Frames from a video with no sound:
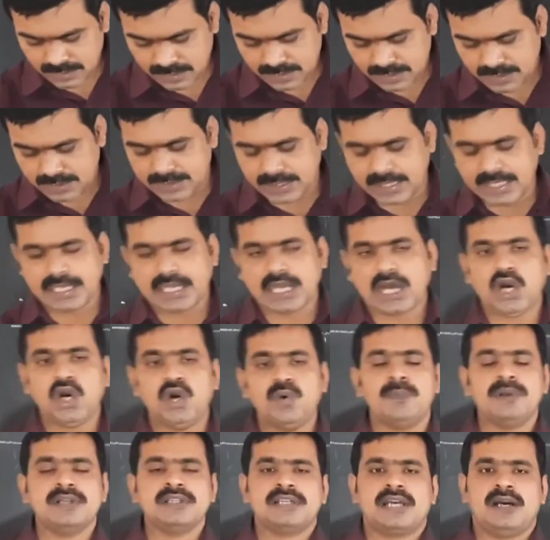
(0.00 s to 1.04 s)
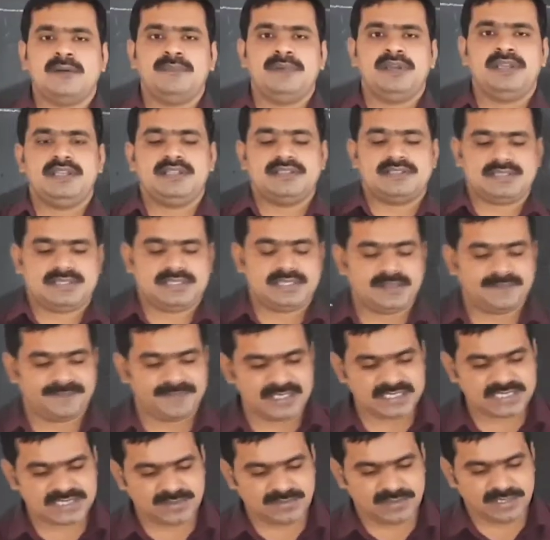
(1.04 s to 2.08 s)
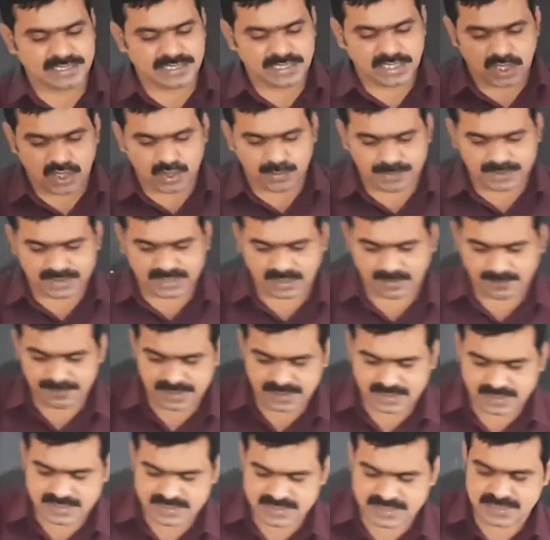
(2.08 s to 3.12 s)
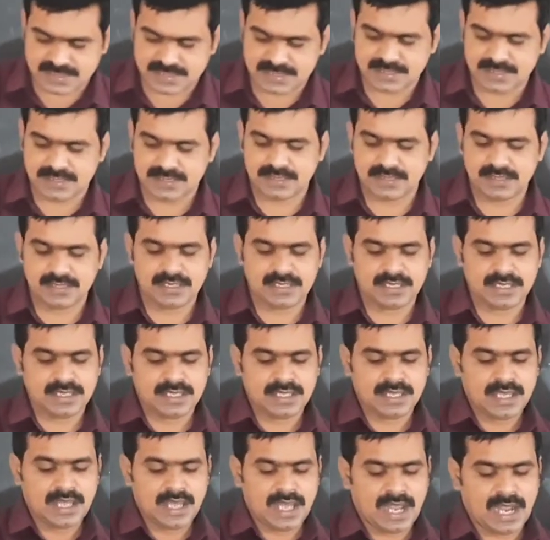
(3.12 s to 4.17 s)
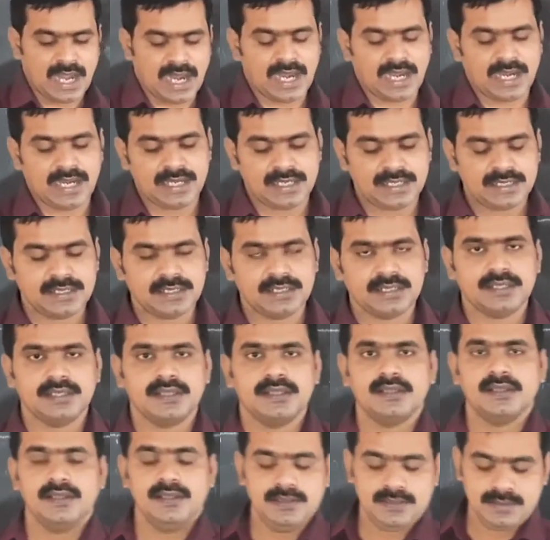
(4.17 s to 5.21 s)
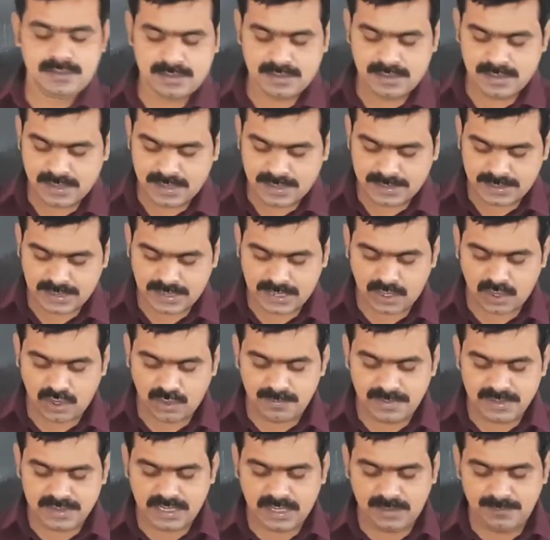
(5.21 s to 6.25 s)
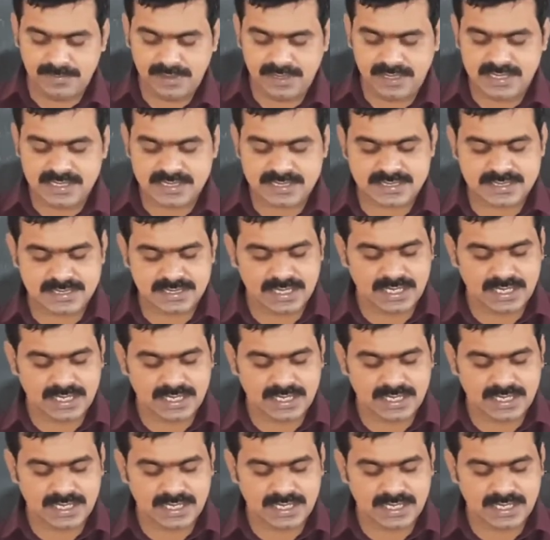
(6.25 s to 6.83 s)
the government companies, the first one, government companies, and the government companies